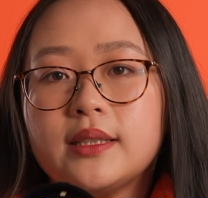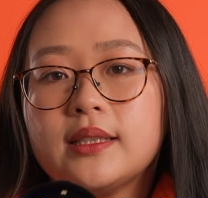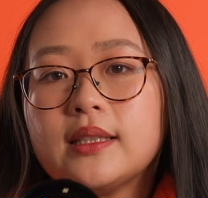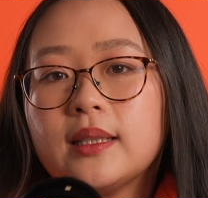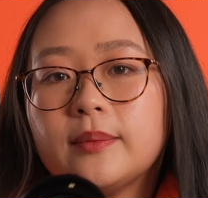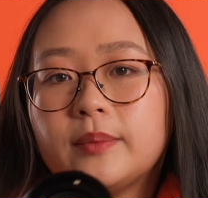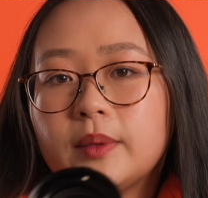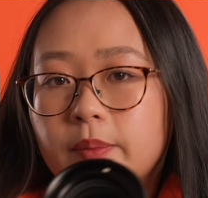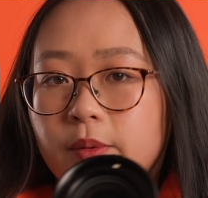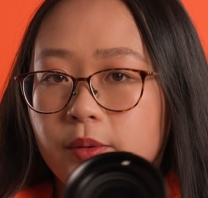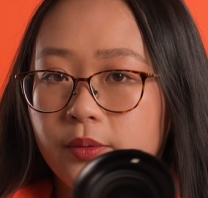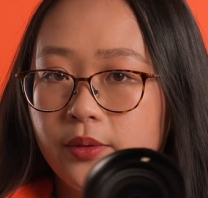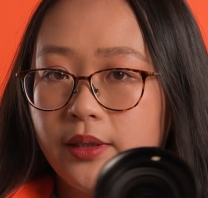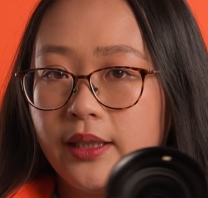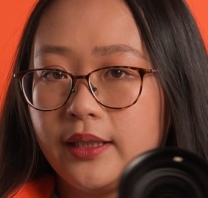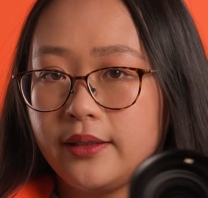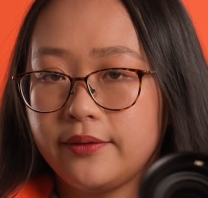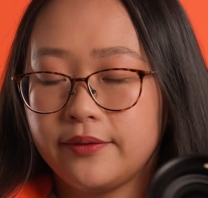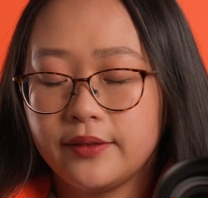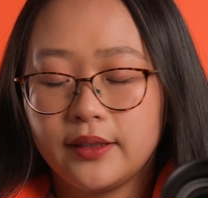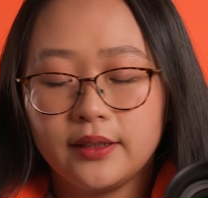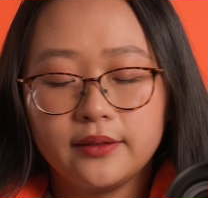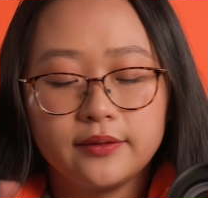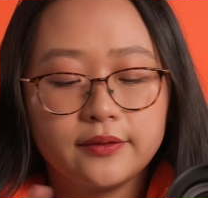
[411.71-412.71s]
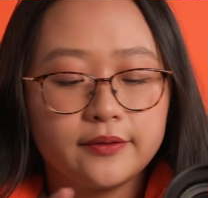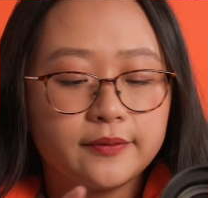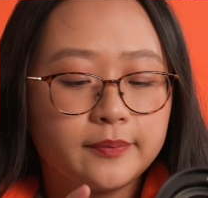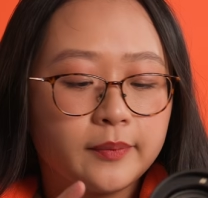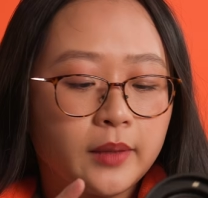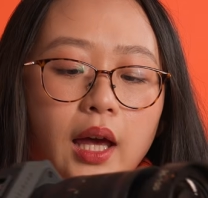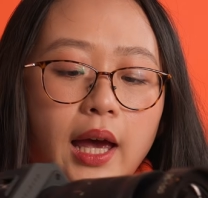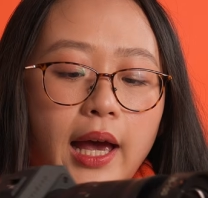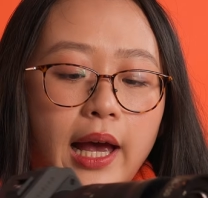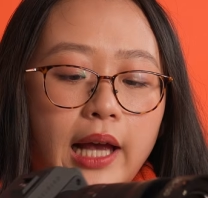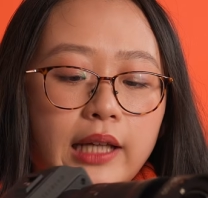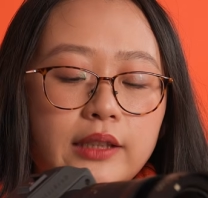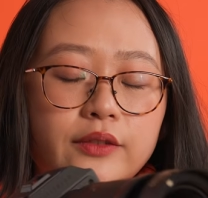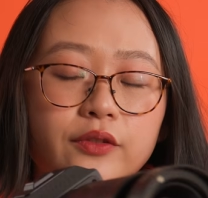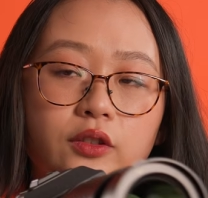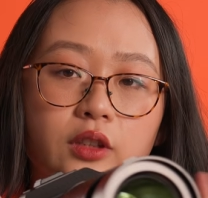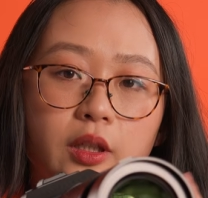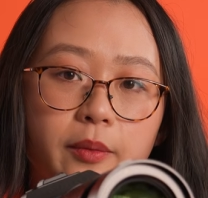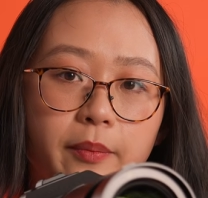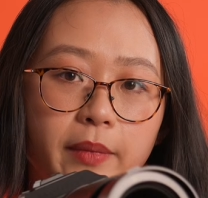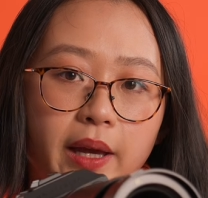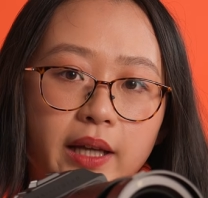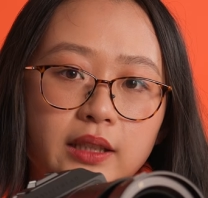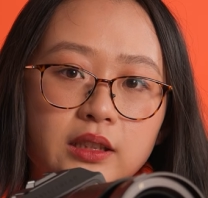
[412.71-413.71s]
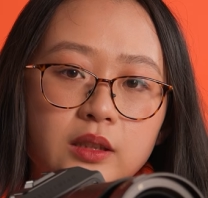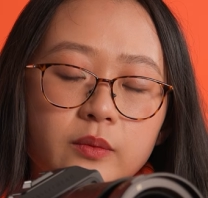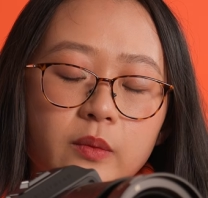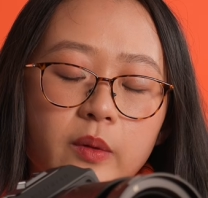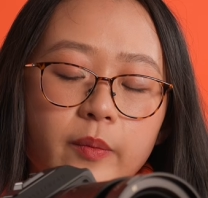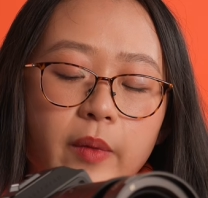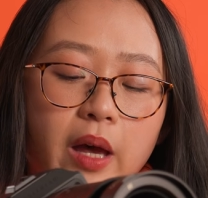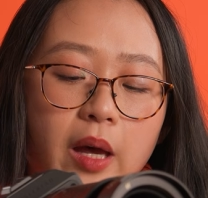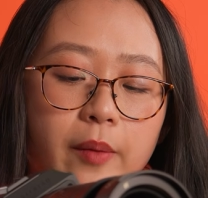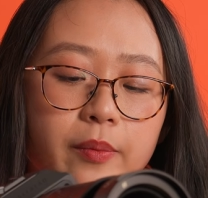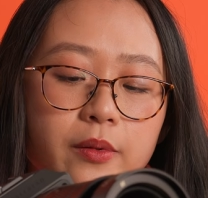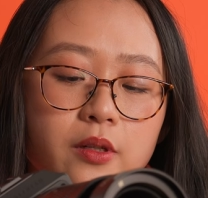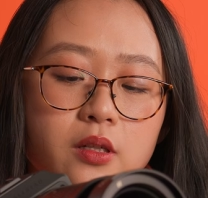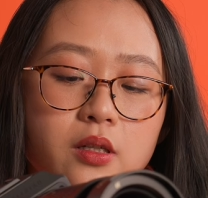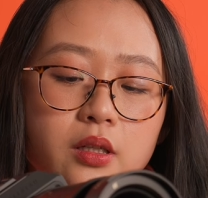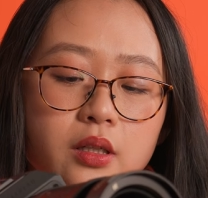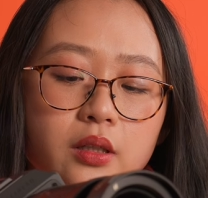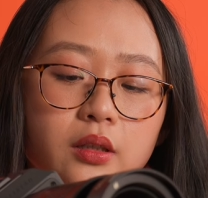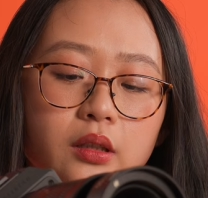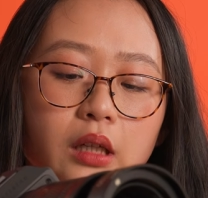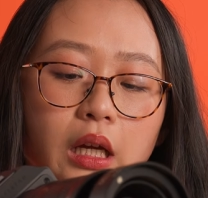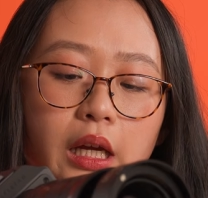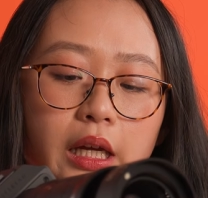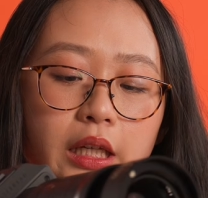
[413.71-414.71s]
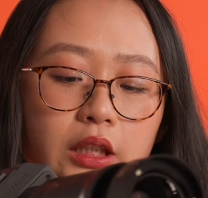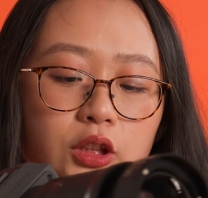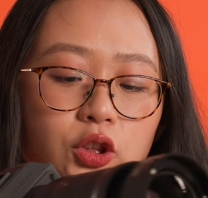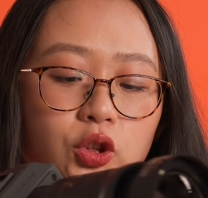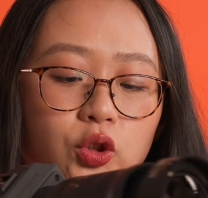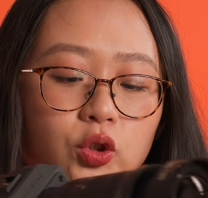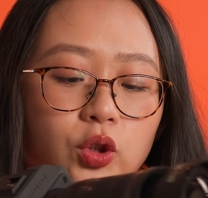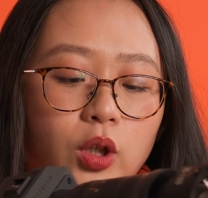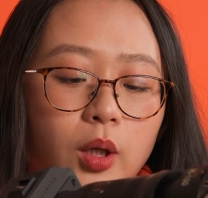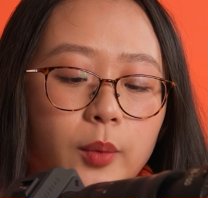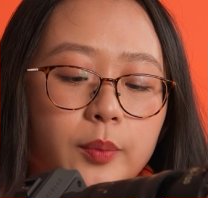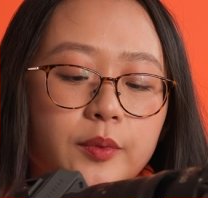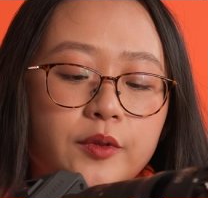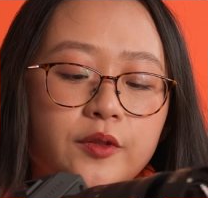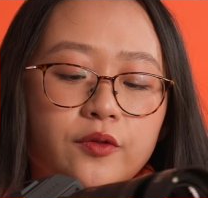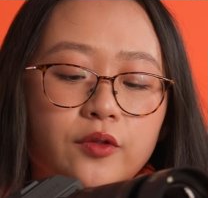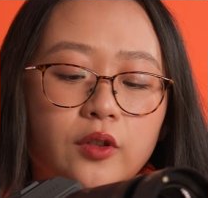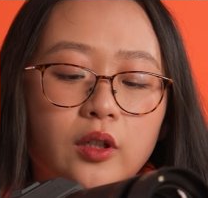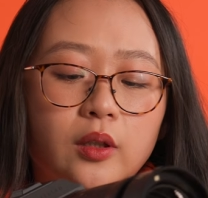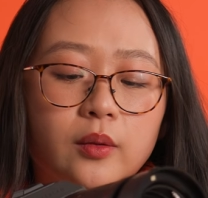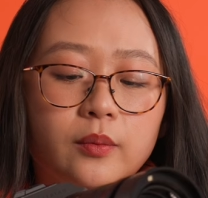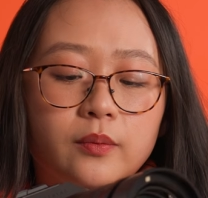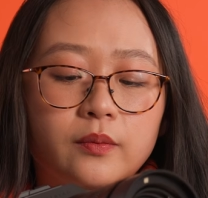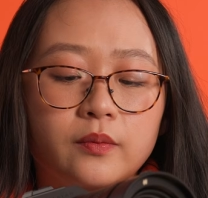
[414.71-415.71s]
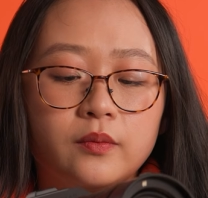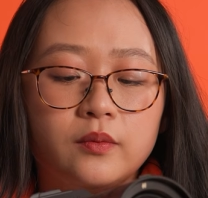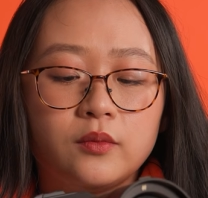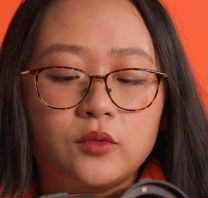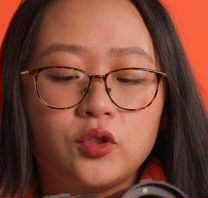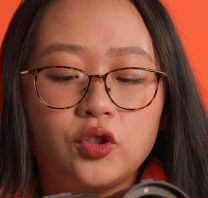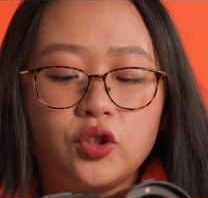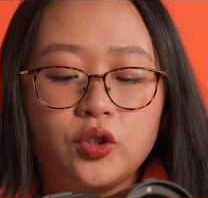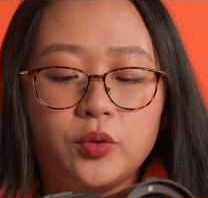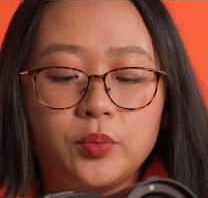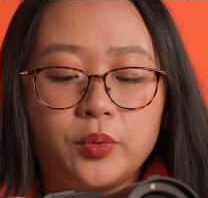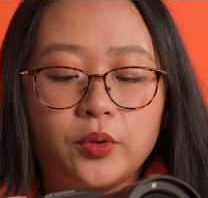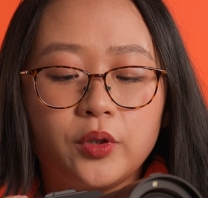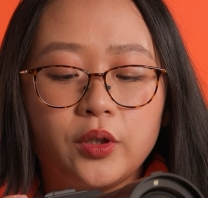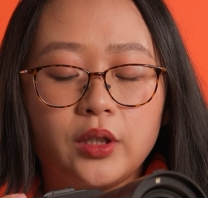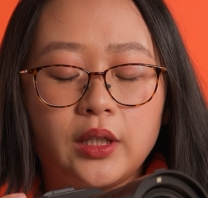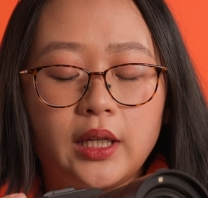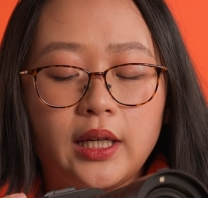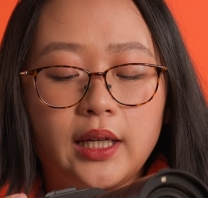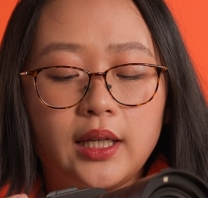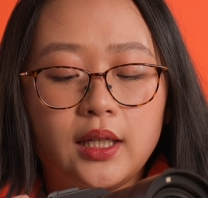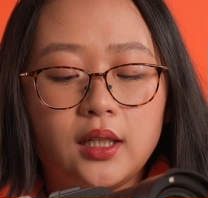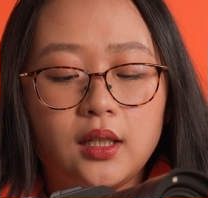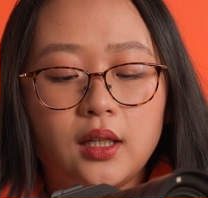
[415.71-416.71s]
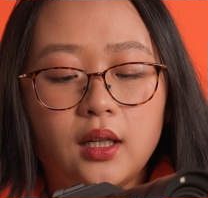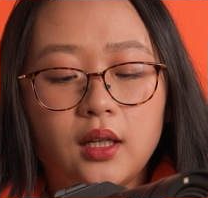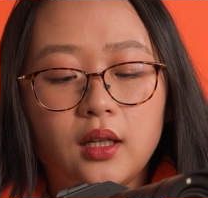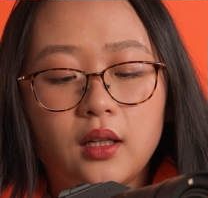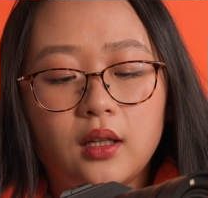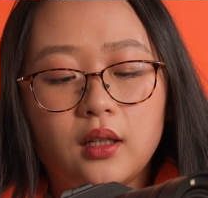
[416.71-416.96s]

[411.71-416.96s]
step up to 95. As for the maximum aperture, it drops from 2.8